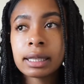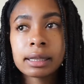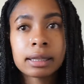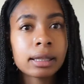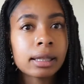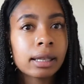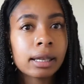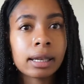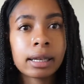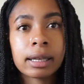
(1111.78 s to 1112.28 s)

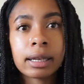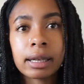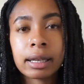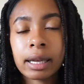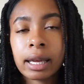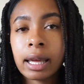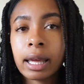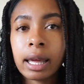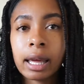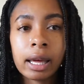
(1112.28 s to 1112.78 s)
like
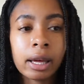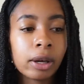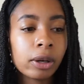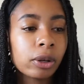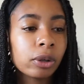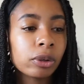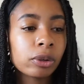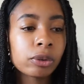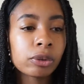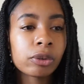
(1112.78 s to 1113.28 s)

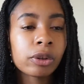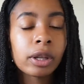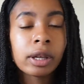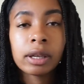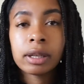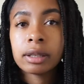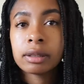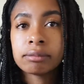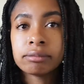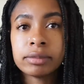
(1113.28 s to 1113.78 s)
health,
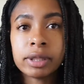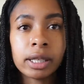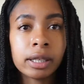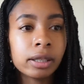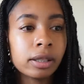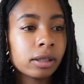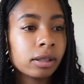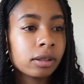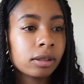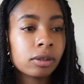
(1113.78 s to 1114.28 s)

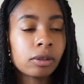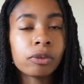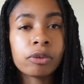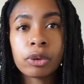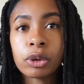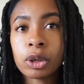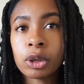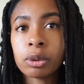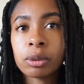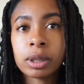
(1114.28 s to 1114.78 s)
dental,
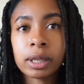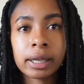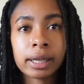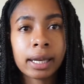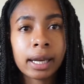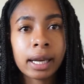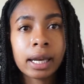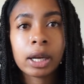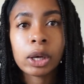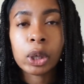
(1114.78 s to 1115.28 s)

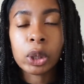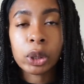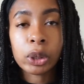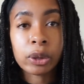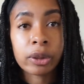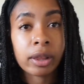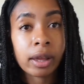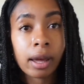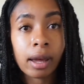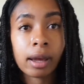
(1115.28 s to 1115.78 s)
401k,
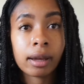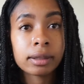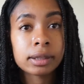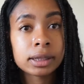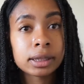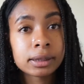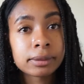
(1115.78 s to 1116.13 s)
all that.